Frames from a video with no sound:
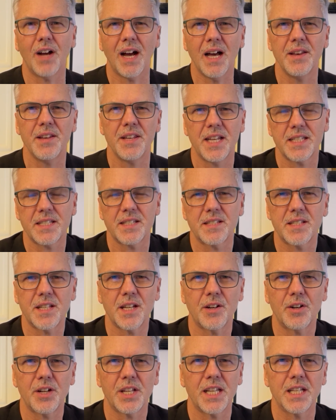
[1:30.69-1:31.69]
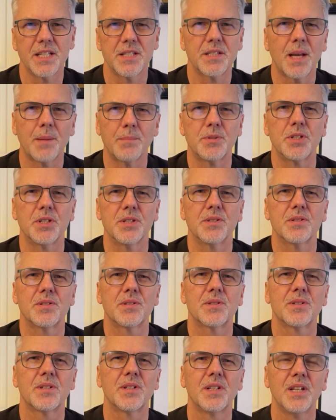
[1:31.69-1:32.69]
unnecessary assumptions.